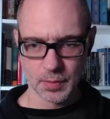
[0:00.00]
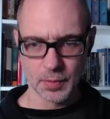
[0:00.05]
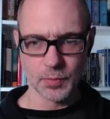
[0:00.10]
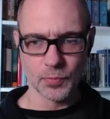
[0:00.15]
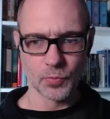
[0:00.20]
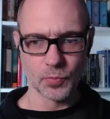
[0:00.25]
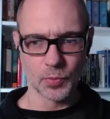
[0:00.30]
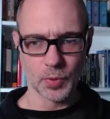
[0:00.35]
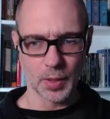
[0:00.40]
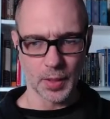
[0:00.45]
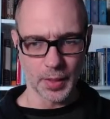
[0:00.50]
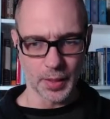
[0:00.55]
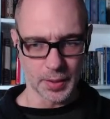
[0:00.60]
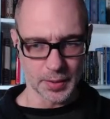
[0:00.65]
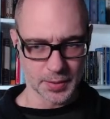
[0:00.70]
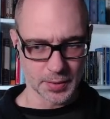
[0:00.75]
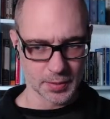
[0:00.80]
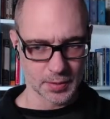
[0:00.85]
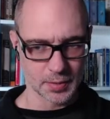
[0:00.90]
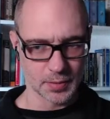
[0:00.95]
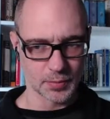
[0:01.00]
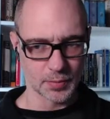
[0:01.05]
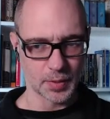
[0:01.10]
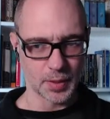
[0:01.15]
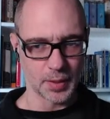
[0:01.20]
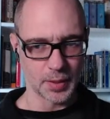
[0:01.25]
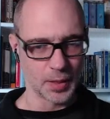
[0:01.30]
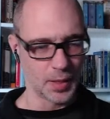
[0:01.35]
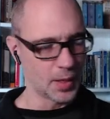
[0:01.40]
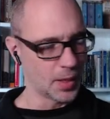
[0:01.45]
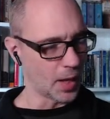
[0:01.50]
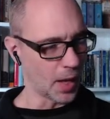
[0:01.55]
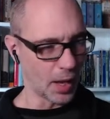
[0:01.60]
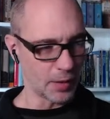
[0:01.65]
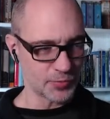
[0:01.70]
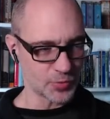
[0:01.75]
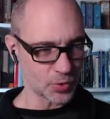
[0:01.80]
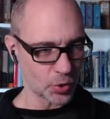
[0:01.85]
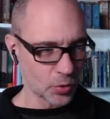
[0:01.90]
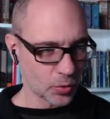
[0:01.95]
Right, right.
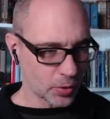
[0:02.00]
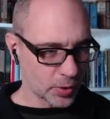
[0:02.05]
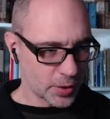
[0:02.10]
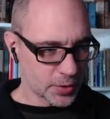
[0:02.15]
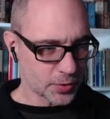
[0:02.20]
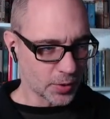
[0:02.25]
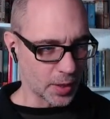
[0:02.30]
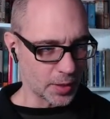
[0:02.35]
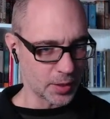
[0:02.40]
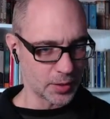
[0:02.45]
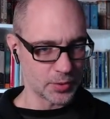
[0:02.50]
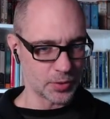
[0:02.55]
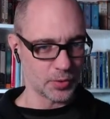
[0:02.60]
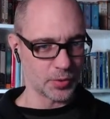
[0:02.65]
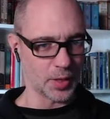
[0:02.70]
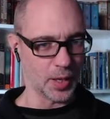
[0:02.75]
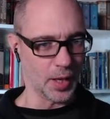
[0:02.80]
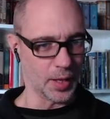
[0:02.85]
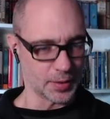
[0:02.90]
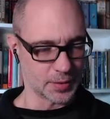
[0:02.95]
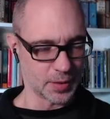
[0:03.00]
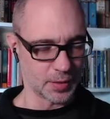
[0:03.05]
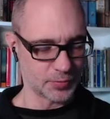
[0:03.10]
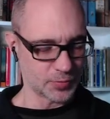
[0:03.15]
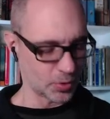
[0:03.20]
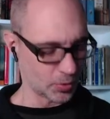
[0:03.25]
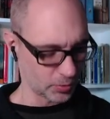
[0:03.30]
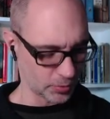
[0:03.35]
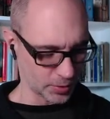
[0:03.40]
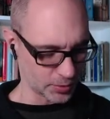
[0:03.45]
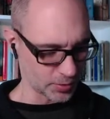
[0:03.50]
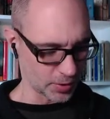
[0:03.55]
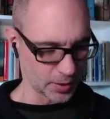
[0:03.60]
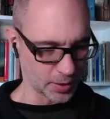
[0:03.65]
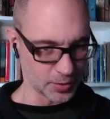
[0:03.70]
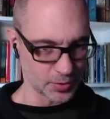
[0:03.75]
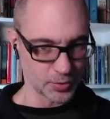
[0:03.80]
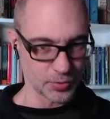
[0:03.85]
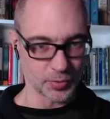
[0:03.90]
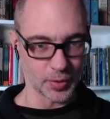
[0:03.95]
I've totally tried to do that. I've totally tried to
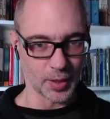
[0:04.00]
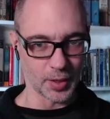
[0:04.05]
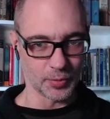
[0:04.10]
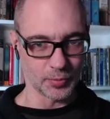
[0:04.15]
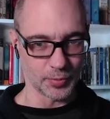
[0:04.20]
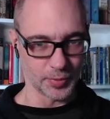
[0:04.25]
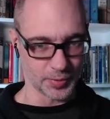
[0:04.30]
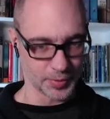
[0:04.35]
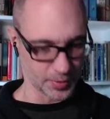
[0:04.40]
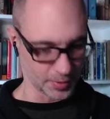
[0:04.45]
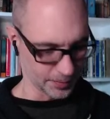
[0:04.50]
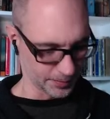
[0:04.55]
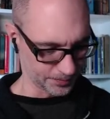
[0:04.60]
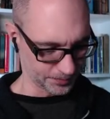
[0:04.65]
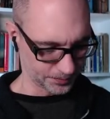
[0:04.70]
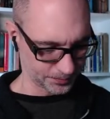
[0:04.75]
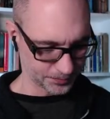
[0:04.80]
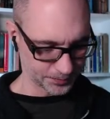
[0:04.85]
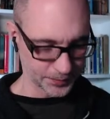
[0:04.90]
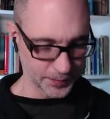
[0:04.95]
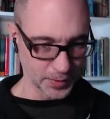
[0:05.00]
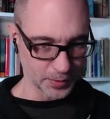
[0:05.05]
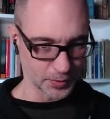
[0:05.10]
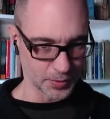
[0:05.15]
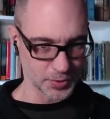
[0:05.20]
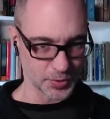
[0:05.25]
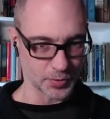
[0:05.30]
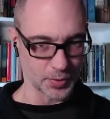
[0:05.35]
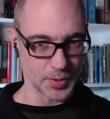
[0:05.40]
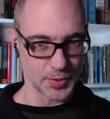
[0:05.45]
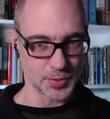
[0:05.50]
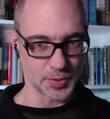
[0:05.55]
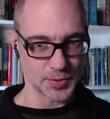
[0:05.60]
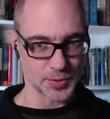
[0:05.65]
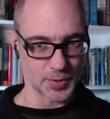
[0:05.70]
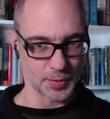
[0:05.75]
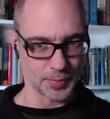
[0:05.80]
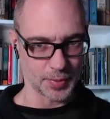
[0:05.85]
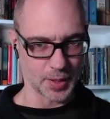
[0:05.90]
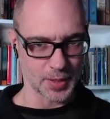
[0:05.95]
do that with illustrations
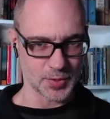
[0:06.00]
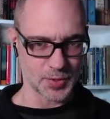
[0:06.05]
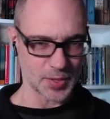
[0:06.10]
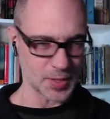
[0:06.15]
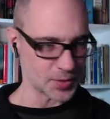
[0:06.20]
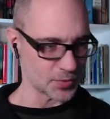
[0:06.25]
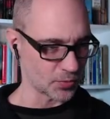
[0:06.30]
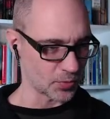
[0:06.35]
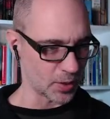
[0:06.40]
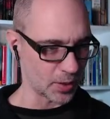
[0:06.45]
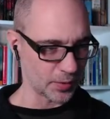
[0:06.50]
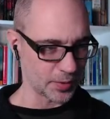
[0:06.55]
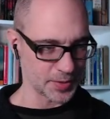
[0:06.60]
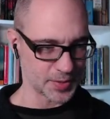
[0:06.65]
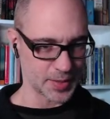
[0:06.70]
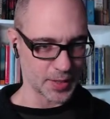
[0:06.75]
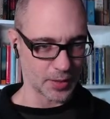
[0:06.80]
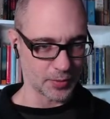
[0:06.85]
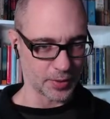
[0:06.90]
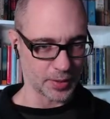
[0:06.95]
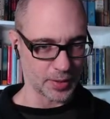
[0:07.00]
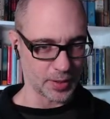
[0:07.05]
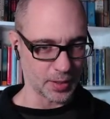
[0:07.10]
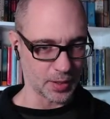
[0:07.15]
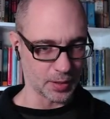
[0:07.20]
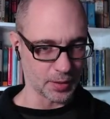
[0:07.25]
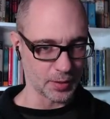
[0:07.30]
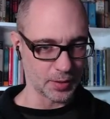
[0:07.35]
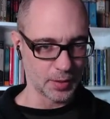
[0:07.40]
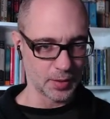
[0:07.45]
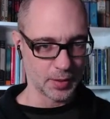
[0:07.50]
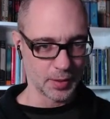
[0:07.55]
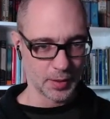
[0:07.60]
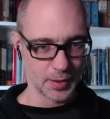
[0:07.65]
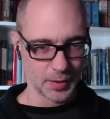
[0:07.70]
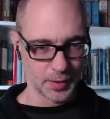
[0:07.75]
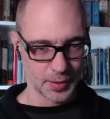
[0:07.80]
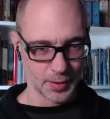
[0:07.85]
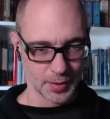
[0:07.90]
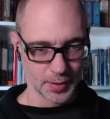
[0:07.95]
in the past. Jeez, Rollins down again.
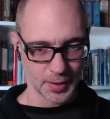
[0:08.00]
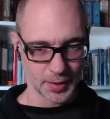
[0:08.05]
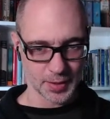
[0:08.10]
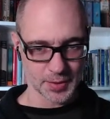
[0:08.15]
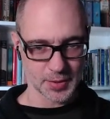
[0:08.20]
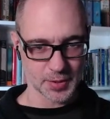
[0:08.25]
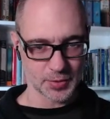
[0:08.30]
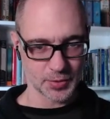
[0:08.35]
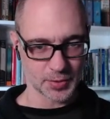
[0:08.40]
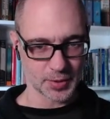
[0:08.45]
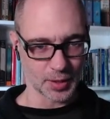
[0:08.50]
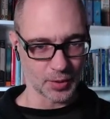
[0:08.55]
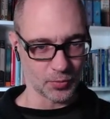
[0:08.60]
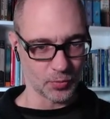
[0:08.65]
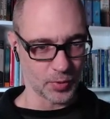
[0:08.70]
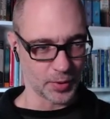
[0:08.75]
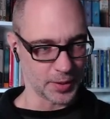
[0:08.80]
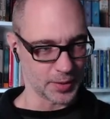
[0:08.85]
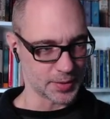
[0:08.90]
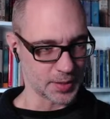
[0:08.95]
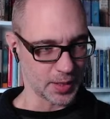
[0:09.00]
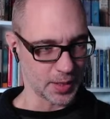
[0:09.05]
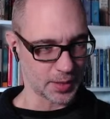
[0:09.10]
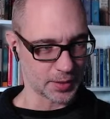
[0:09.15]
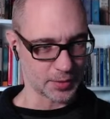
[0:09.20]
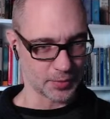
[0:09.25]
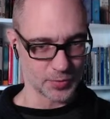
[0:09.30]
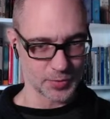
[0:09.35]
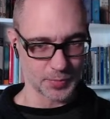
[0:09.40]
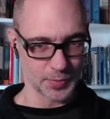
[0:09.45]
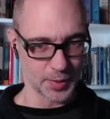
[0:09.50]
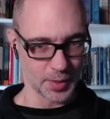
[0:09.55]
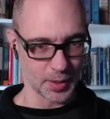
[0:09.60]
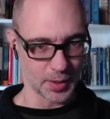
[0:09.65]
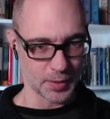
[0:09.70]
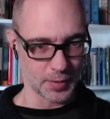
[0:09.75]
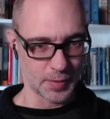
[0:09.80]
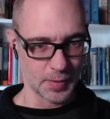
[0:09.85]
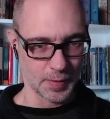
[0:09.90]
I guess he took that one attack that was bad.